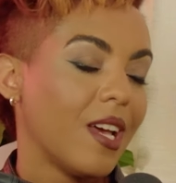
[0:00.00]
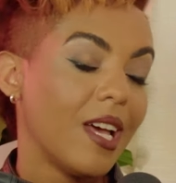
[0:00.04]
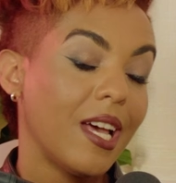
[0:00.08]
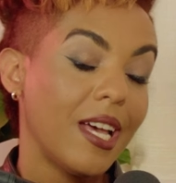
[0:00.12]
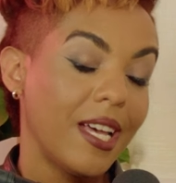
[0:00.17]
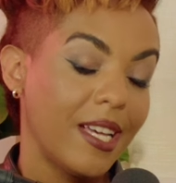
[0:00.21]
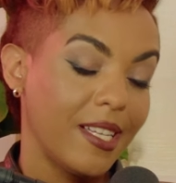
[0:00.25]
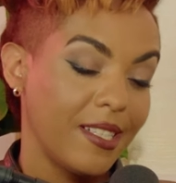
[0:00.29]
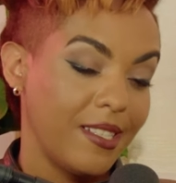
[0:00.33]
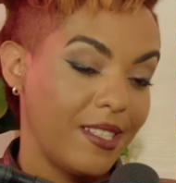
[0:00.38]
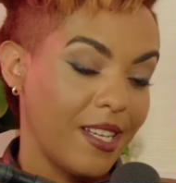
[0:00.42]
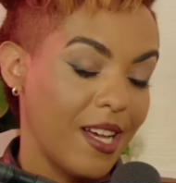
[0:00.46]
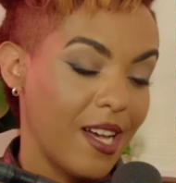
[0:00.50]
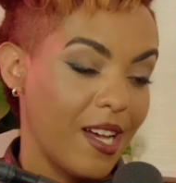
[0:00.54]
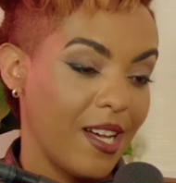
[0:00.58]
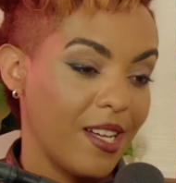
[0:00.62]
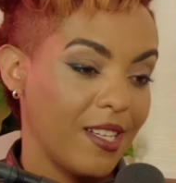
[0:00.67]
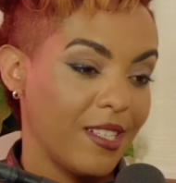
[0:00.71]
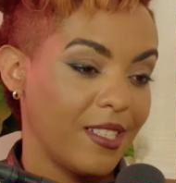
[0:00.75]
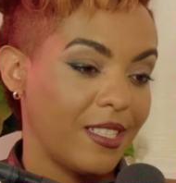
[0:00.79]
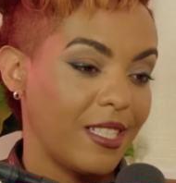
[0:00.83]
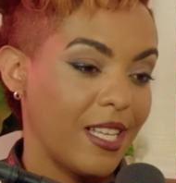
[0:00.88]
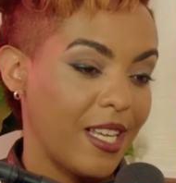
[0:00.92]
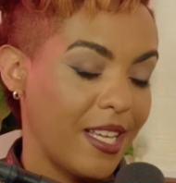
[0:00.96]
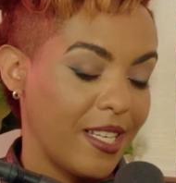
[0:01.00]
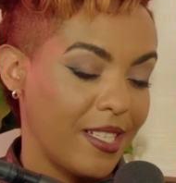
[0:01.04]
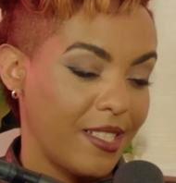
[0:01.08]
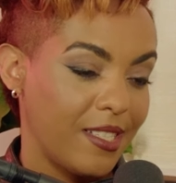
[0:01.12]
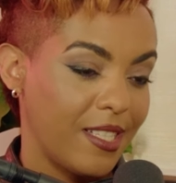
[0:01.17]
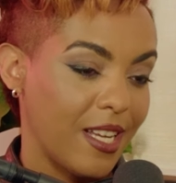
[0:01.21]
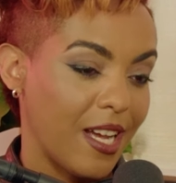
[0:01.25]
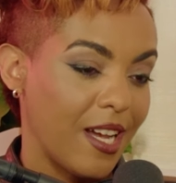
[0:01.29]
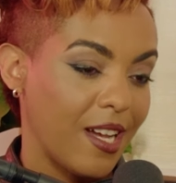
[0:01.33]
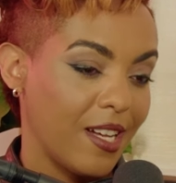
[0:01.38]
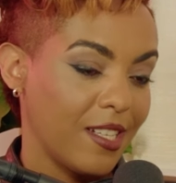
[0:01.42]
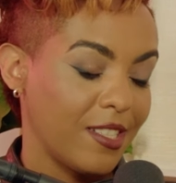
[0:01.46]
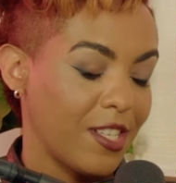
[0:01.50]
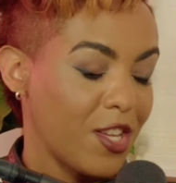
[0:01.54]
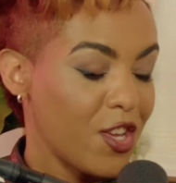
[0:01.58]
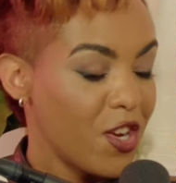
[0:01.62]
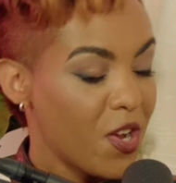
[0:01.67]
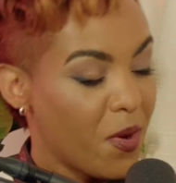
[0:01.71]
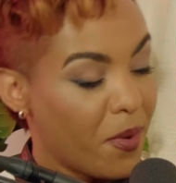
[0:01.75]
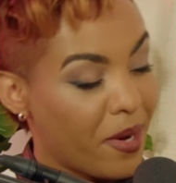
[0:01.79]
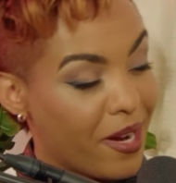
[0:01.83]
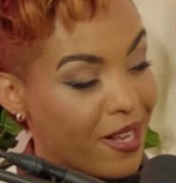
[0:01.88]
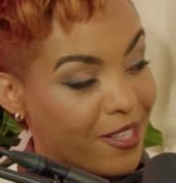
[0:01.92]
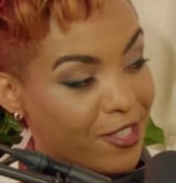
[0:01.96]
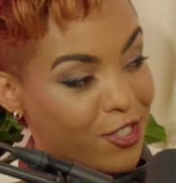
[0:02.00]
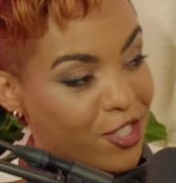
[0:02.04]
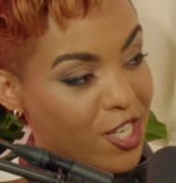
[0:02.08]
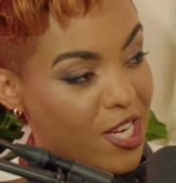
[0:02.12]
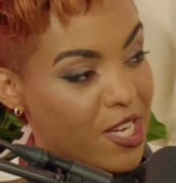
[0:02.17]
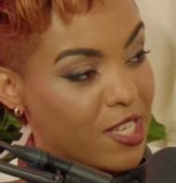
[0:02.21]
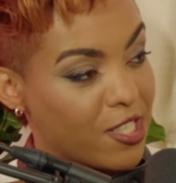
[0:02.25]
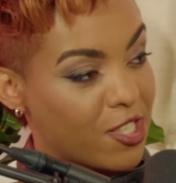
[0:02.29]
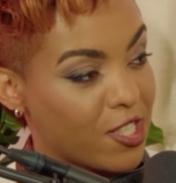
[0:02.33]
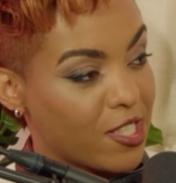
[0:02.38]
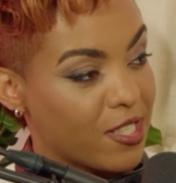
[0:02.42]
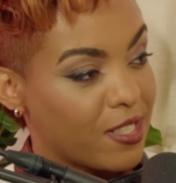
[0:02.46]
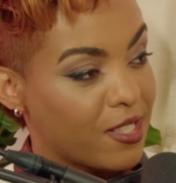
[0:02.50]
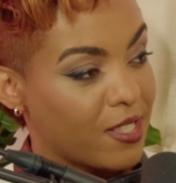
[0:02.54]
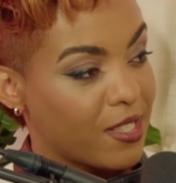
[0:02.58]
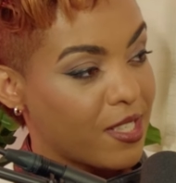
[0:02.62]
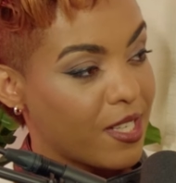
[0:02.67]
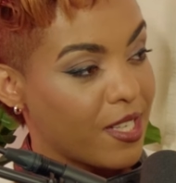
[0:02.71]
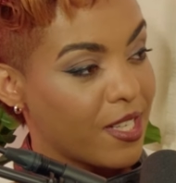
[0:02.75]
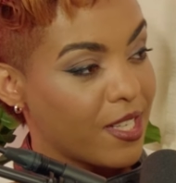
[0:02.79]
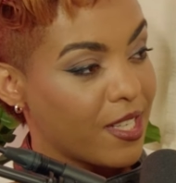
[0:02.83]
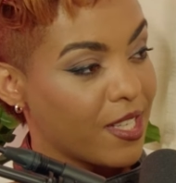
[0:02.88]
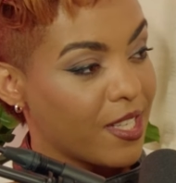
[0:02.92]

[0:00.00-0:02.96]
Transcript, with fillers: It does. It does. And you know what else changes?